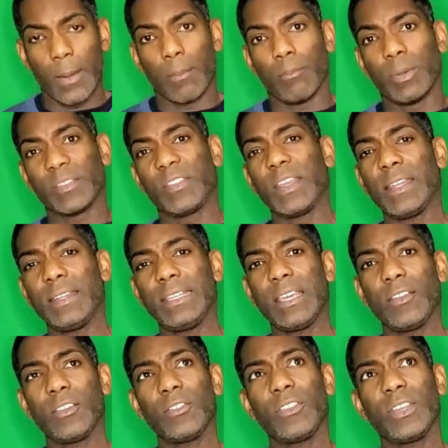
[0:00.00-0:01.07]
But then the
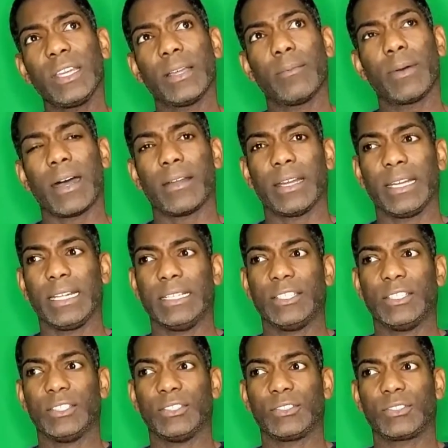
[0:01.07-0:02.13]
other thing about it
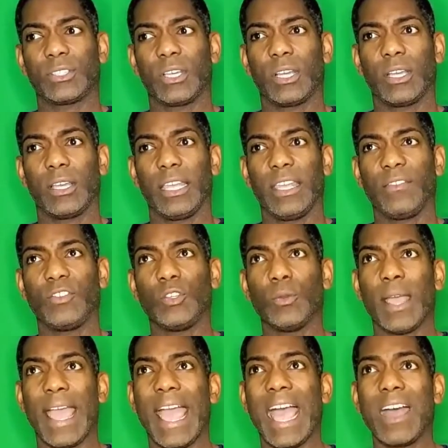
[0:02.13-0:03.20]
is, if you
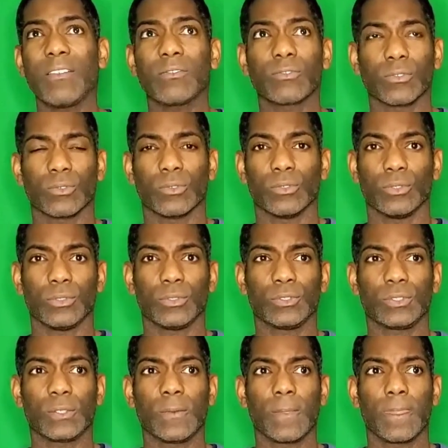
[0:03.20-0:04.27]
have
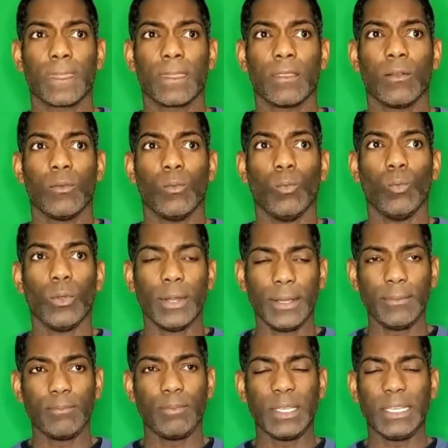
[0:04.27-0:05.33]
rules, would
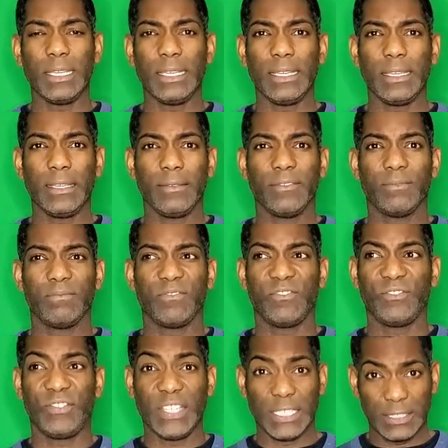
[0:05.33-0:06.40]
it be
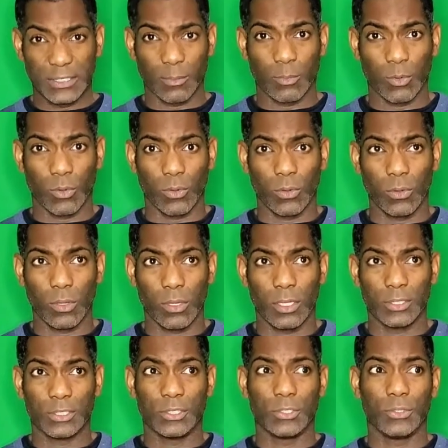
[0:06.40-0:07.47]
feasible
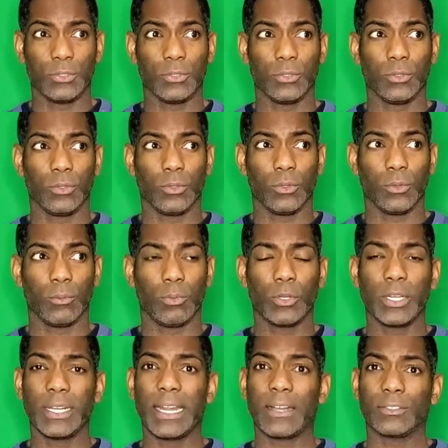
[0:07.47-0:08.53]
to
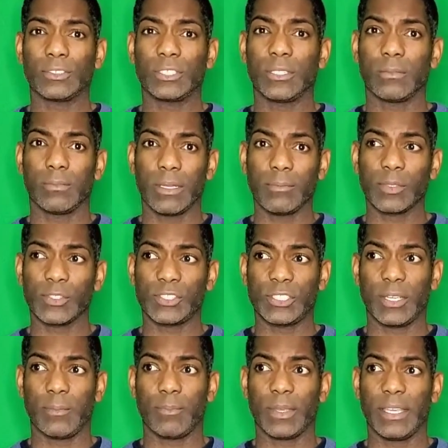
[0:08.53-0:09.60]
put it out to the
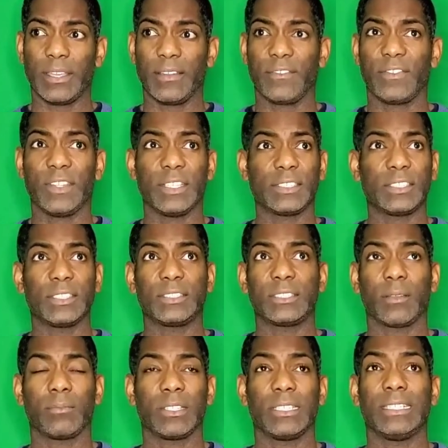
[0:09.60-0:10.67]
membership if this is
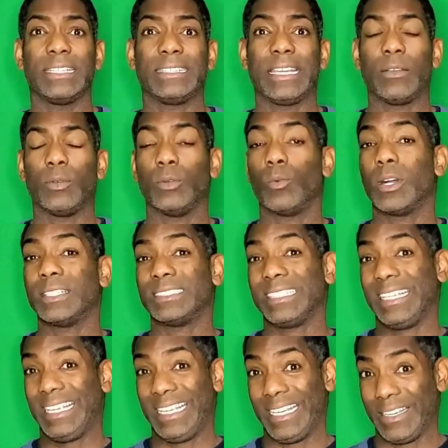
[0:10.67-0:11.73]
something that they would want to
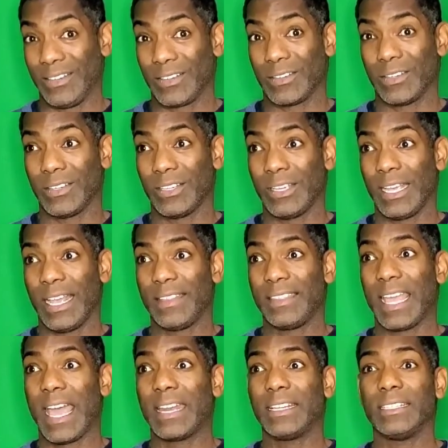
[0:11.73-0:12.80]
hear? And
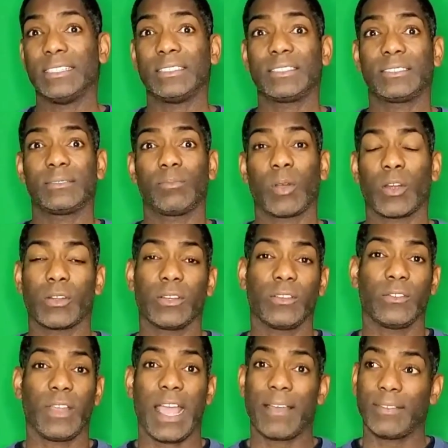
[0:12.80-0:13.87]
that is part
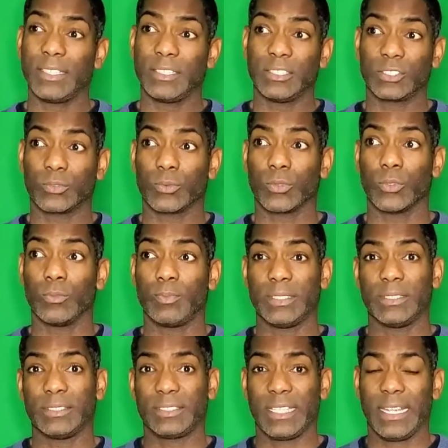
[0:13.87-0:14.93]
of having this group,
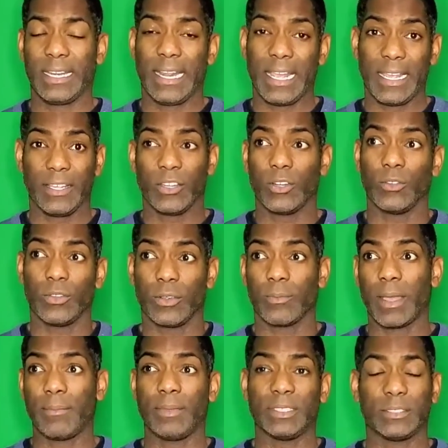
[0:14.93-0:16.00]
is saying, hey, you know, there
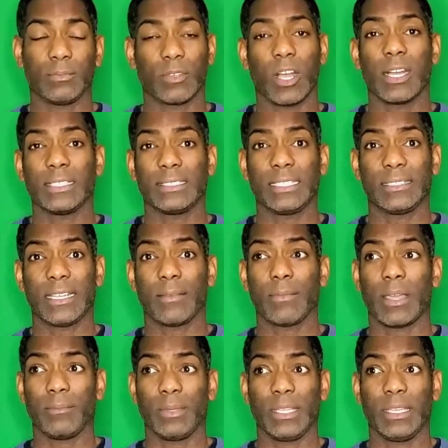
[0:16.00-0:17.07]
might be some content that
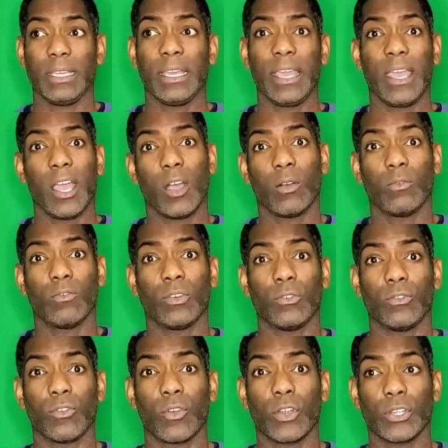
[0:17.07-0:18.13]
might be helpful
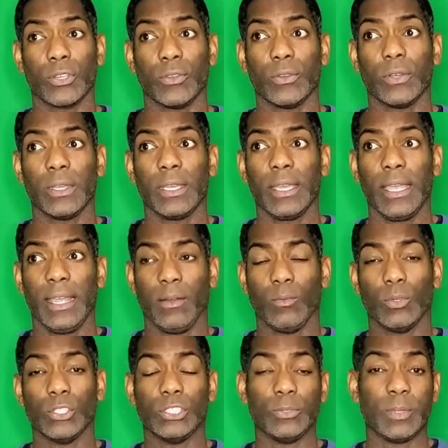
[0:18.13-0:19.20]
for you. And
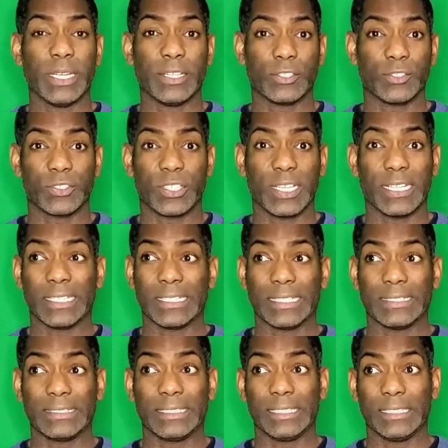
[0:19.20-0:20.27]
would you be interested in
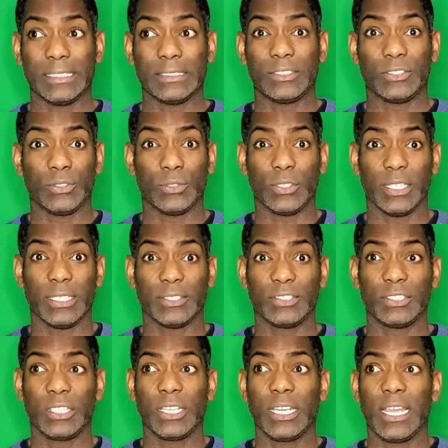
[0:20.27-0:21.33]
listening to
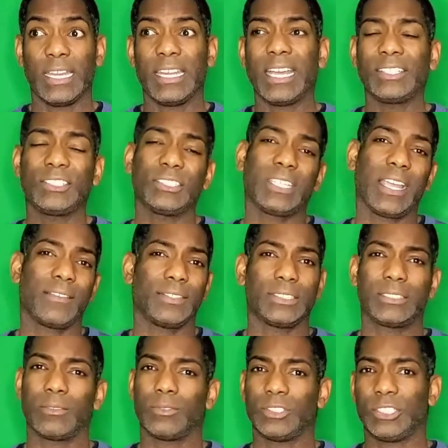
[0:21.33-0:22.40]
this? Not just having
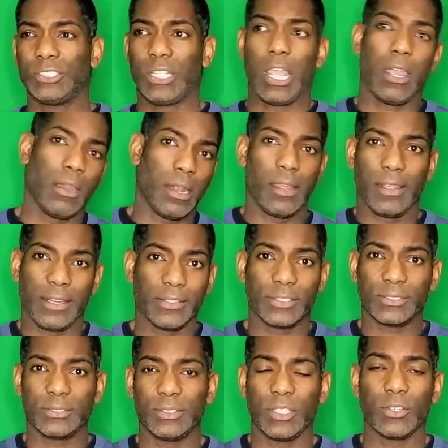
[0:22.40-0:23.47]
someone just, hey,
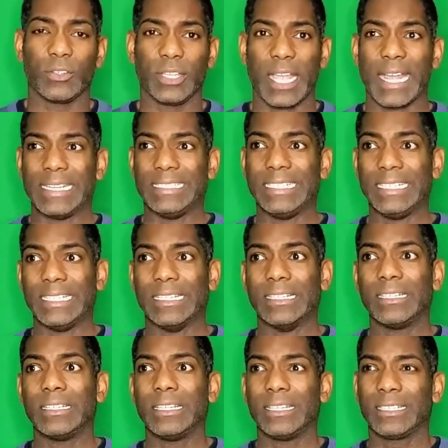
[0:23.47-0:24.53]
here's, you know, the idea.